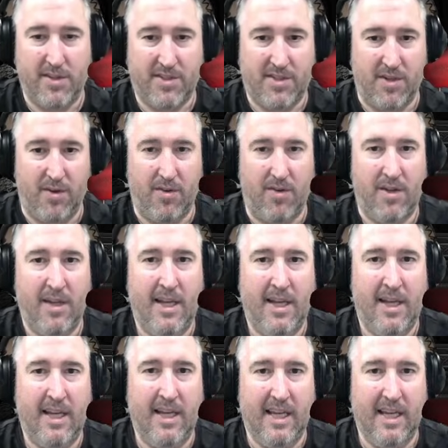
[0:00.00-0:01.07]
So
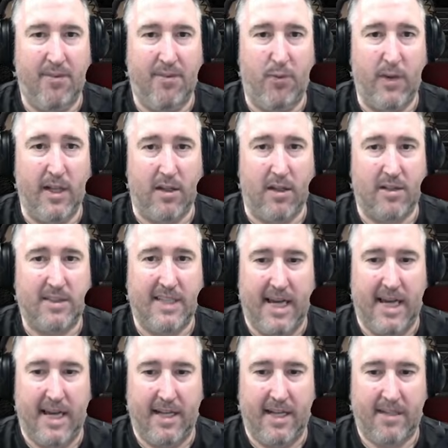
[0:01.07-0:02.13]
if we looked
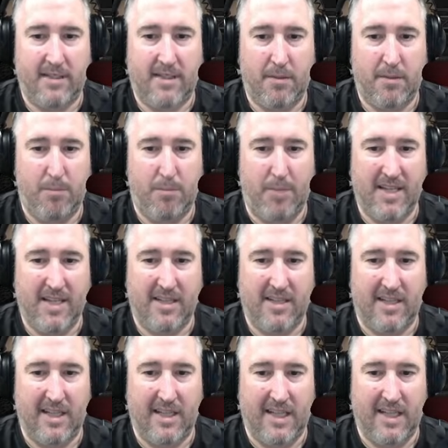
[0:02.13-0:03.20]
at it,
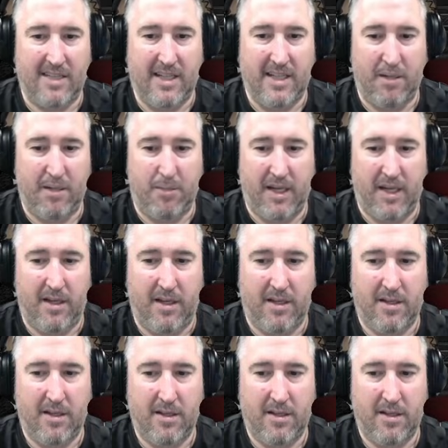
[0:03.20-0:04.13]
basically it's going to be,